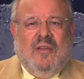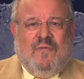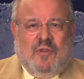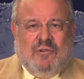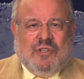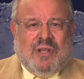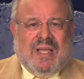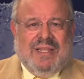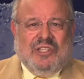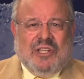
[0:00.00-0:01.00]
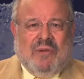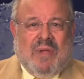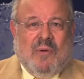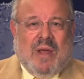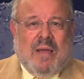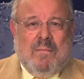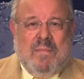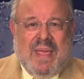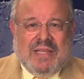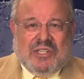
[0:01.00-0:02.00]
future, considering what a
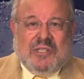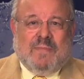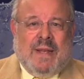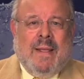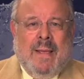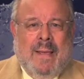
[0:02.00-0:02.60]
mess has been